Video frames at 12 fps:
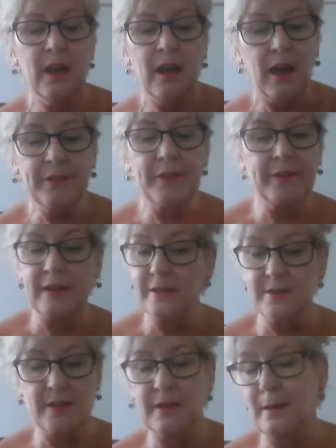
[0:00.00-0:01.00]
other
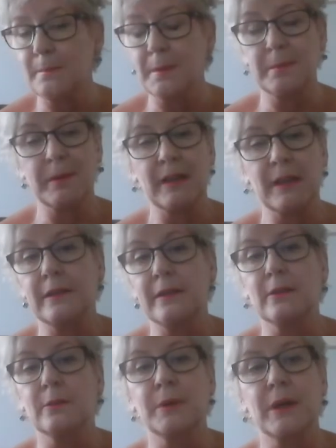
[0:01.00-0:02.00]
things that come up in
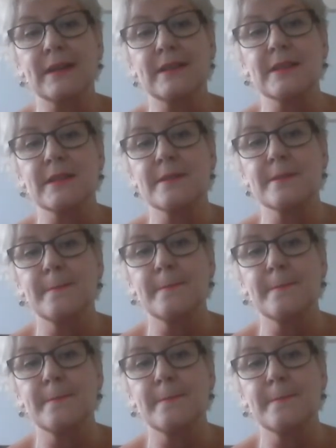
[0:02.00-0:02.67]
clinical practice.